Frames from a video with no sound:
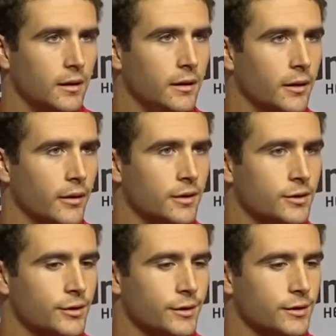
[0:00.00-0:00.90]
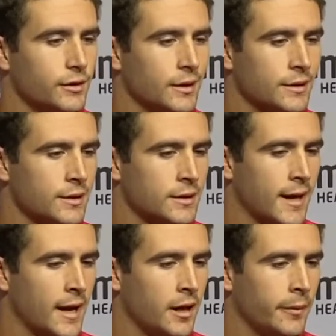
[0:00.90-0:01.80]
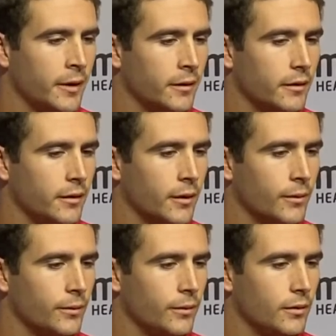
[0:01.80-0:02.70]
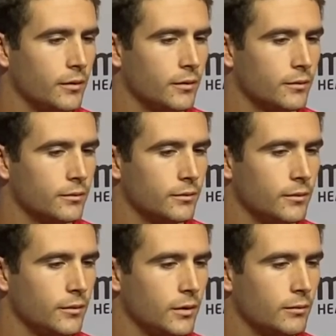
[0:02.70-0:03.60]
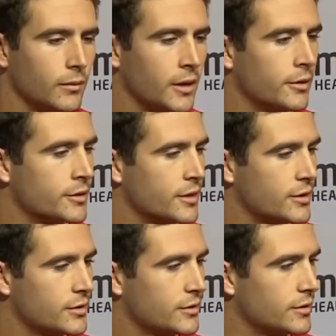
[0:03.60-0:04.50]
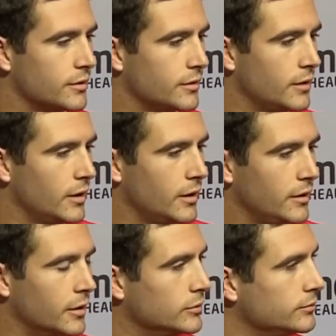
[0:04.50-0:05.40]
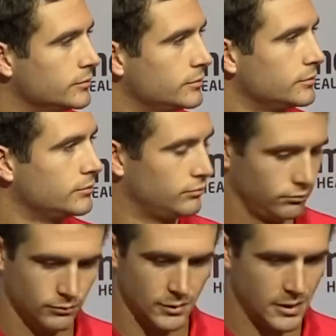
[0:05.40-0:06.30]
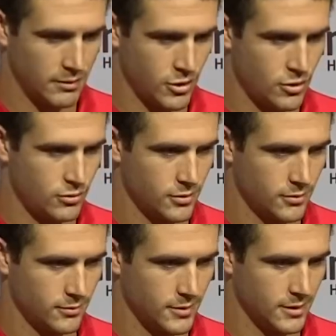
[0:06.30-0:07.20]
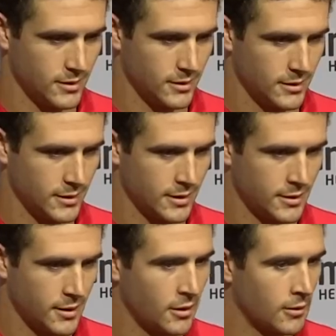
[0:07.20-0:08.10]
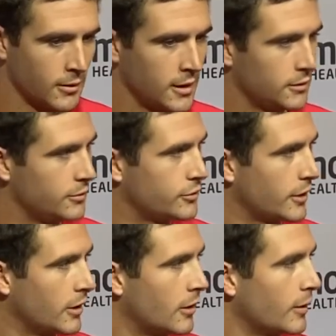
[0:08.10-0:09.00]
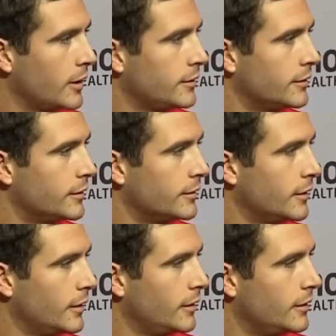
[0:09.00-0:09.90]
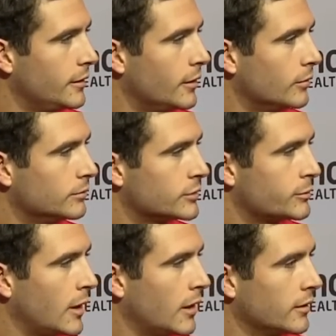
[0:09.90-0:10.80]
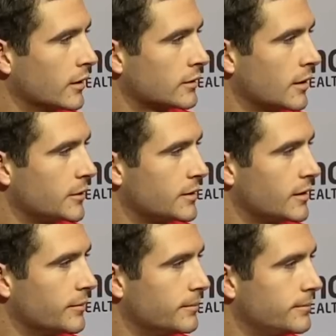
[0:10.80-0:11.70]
you know, that's this game, and you know, make your decisions, and you know, let them know, and they say all right, and you say all right, and then you know, smile the next time you see him.